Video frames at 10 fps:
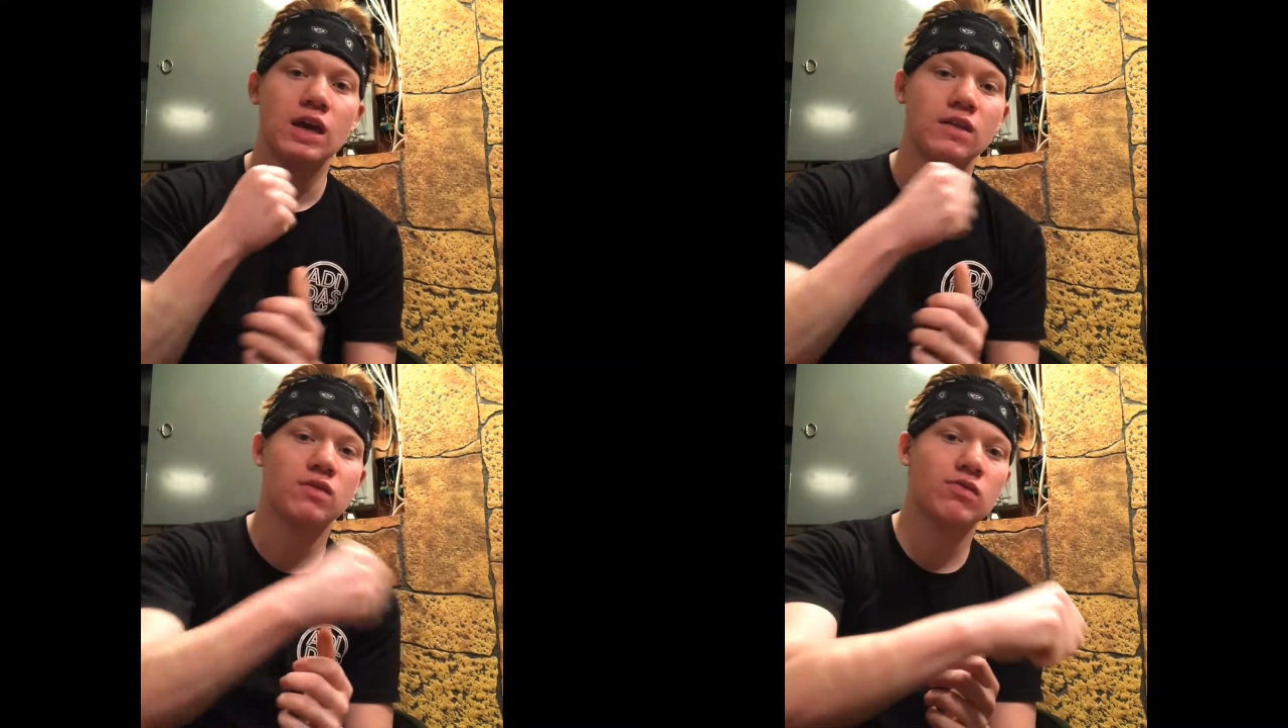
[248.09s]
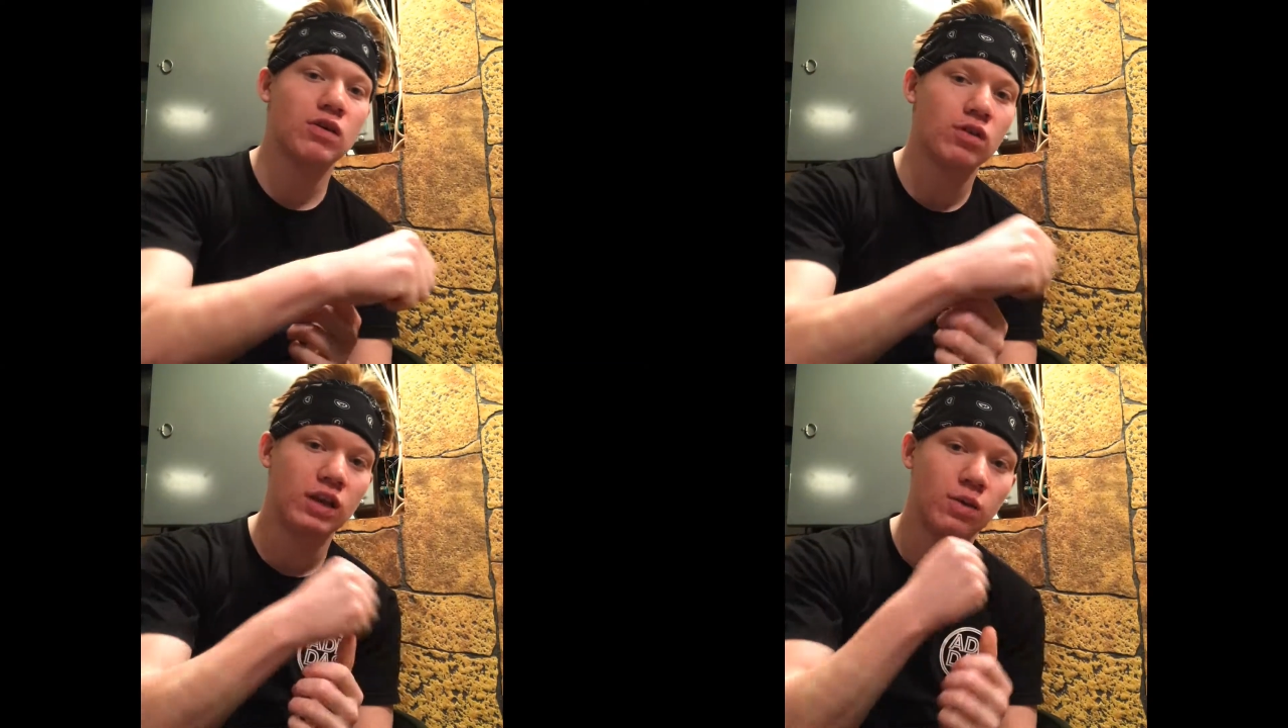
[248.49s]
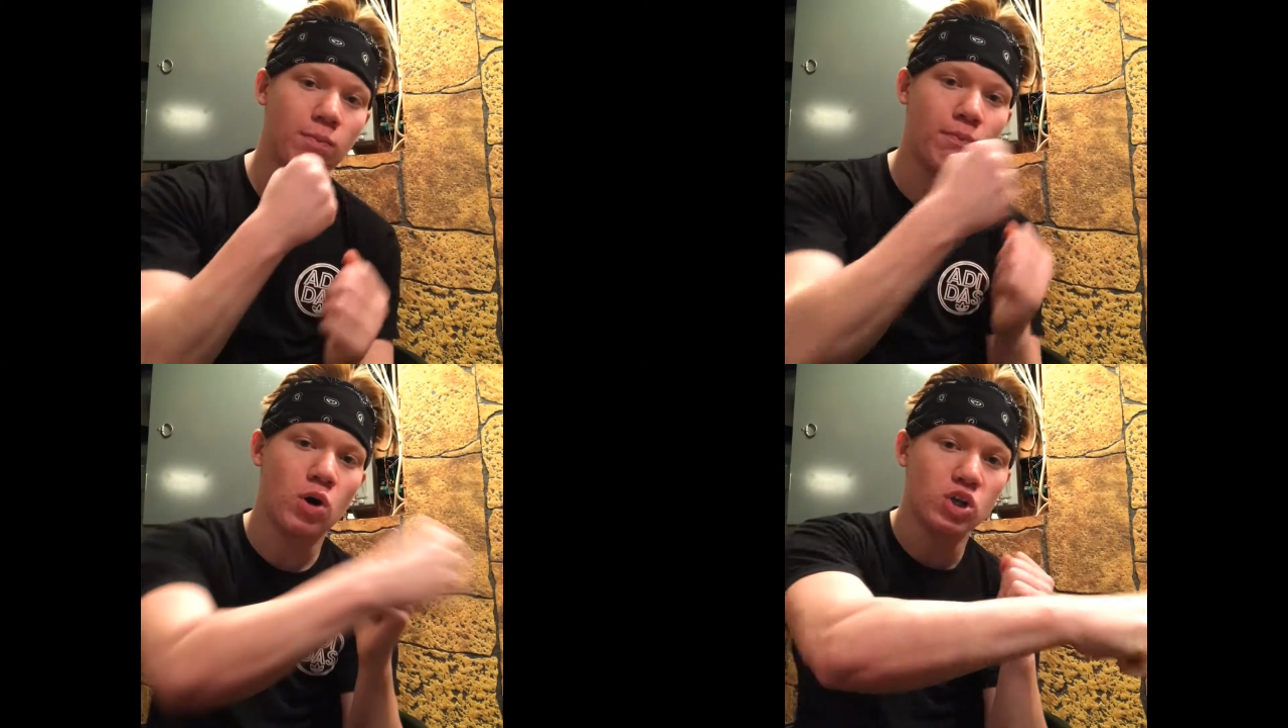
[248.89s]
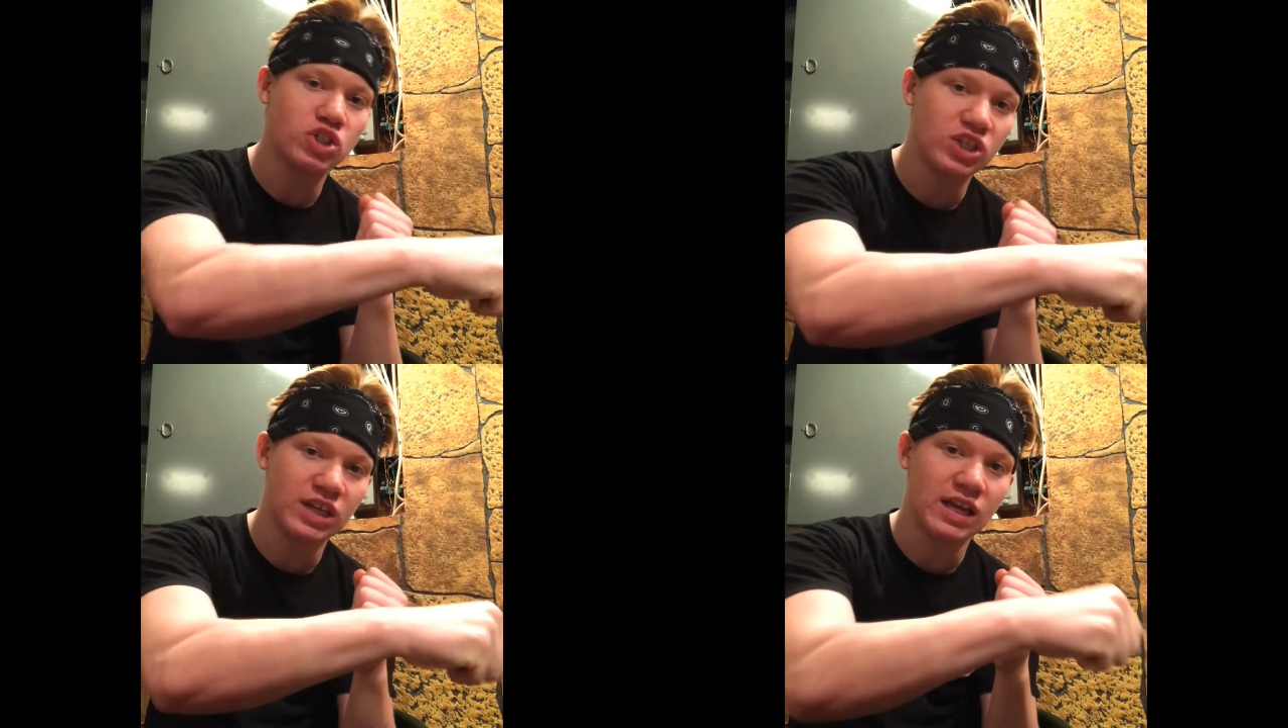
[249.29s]
and saw like a
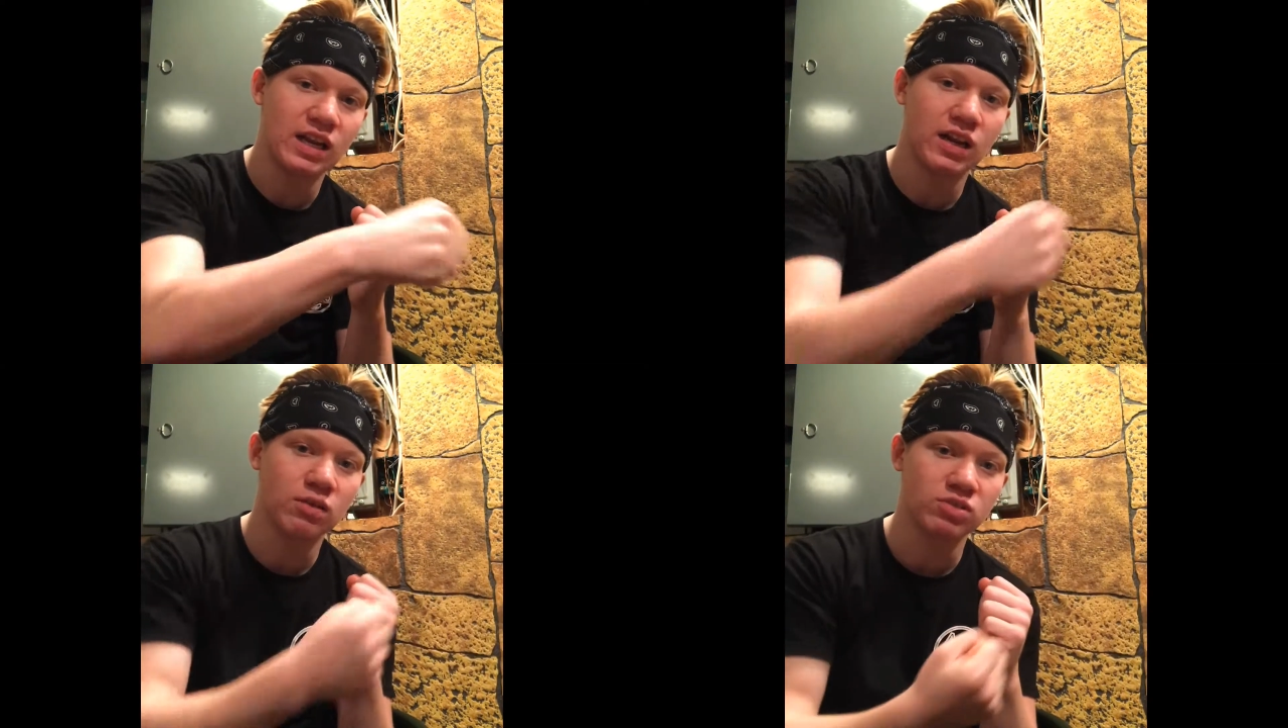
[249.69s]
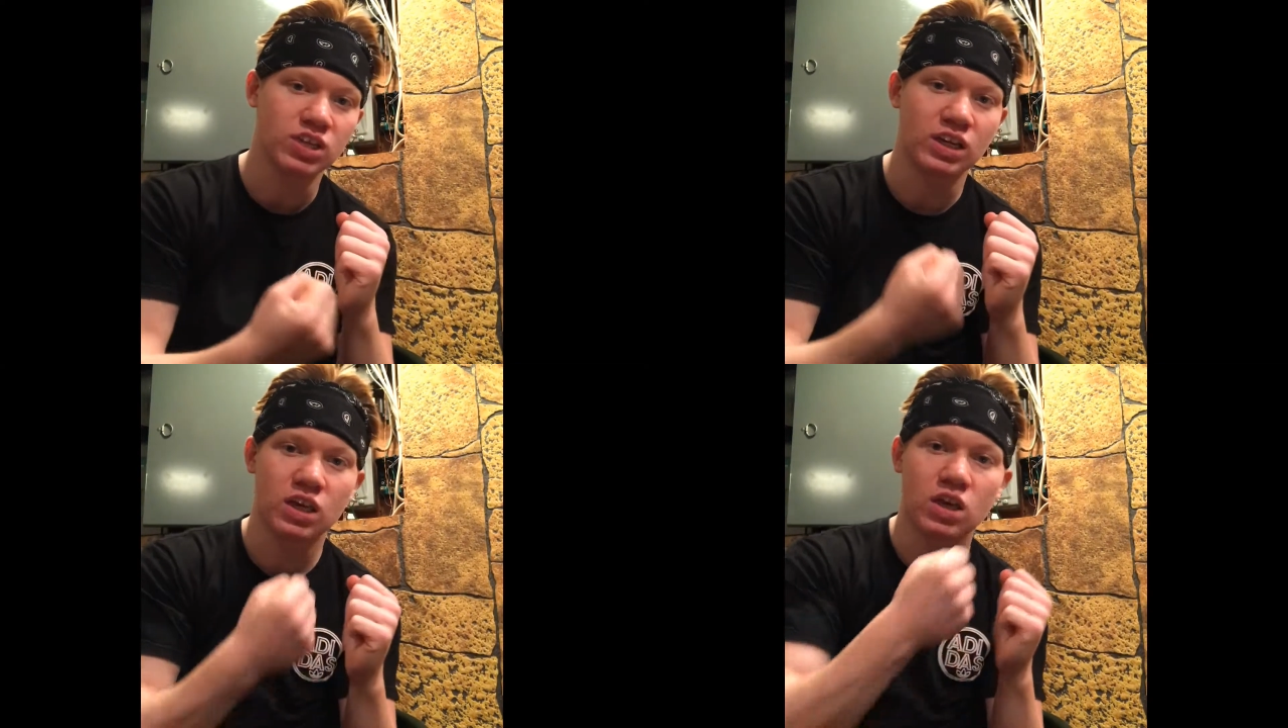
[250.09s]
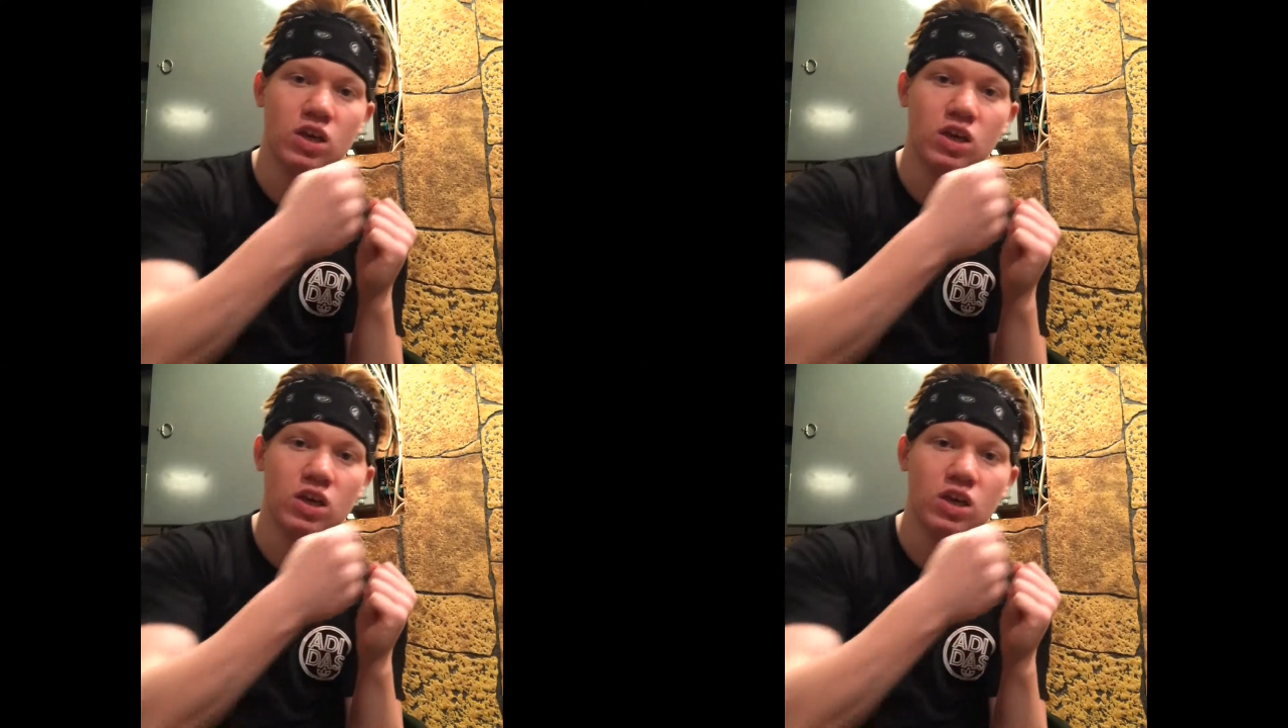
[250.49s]
punch again and I was like,